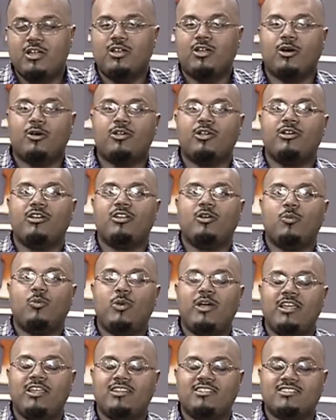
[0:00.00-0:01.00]
No, you're in
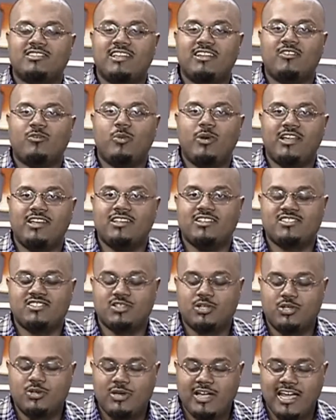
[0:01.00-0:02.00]
a state of weakness,
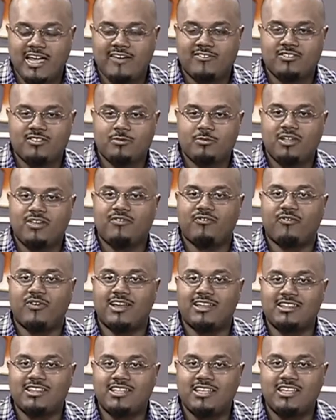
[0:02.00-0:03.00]
so you have to be
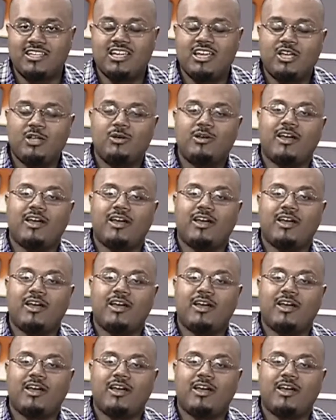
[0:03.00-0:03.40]
friendly,